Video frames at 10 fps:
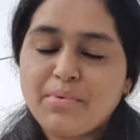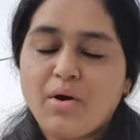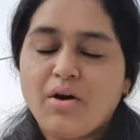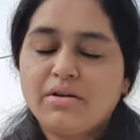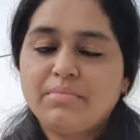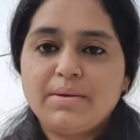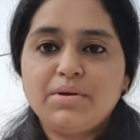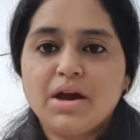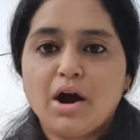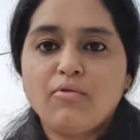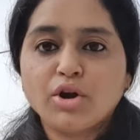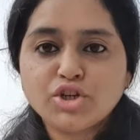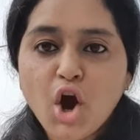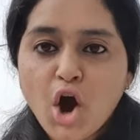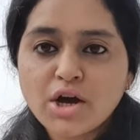or maybe a
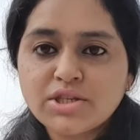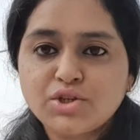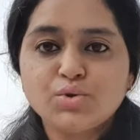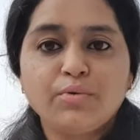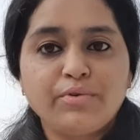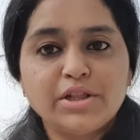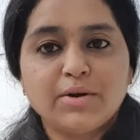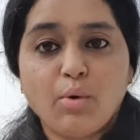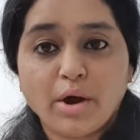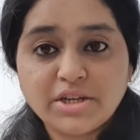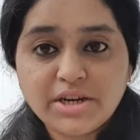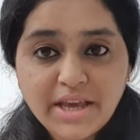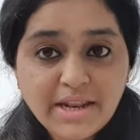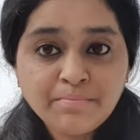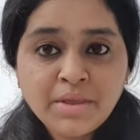water hose to fill the water in.